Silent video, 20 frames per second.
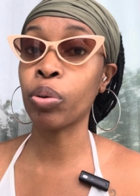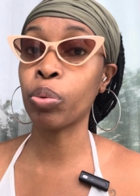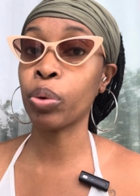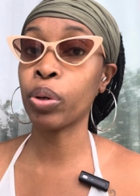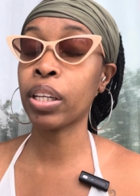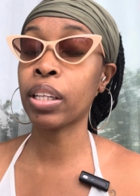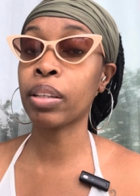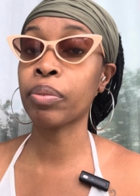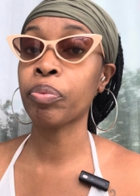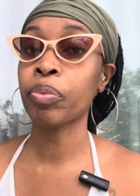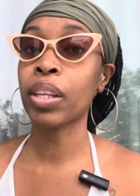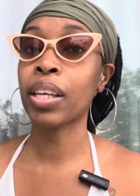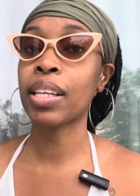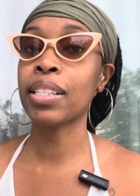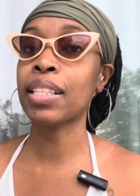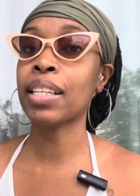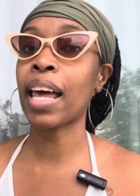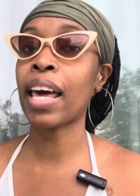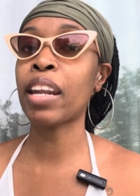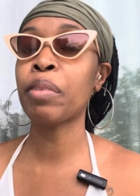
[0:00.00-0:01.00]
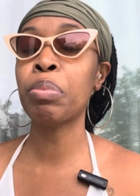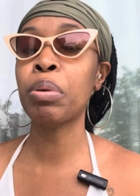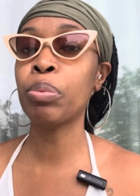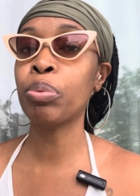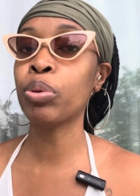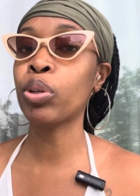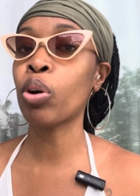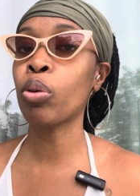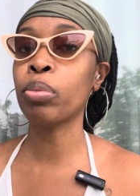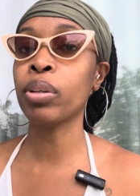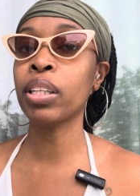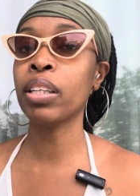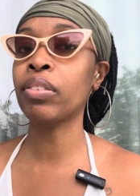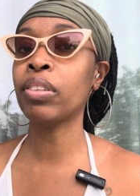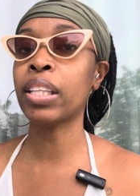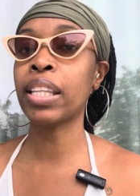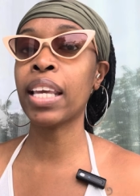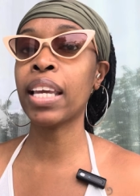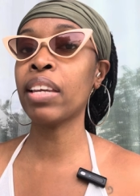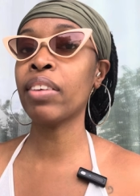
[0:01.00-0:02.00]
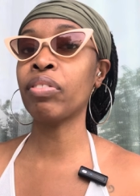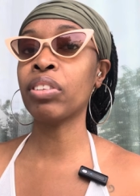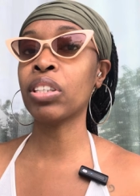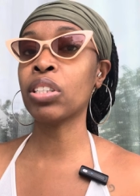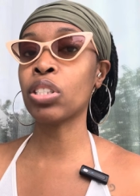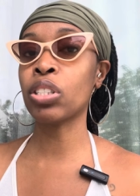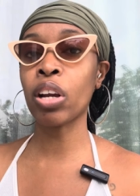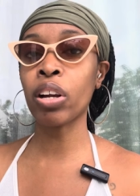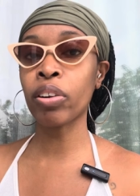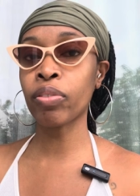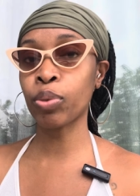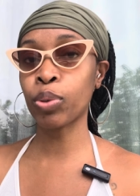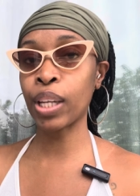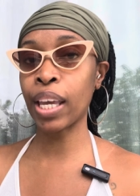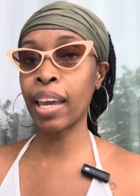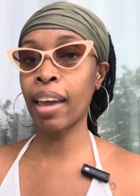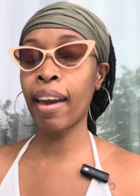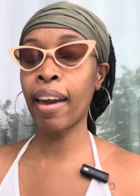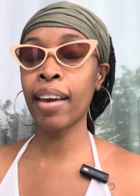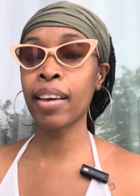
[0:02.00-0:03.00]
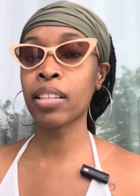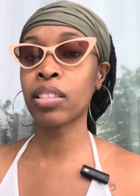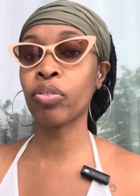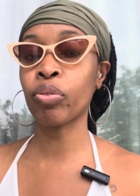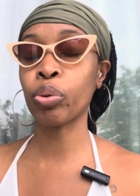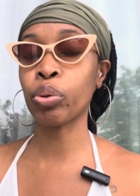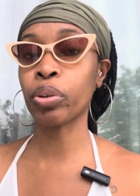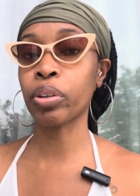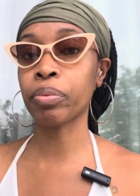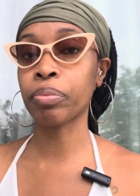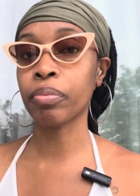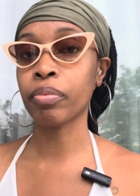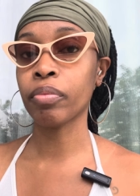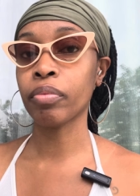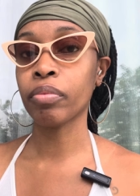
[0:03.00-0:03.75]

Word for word: for one. Because a lot of people don't believe that they even deserve what they ask for.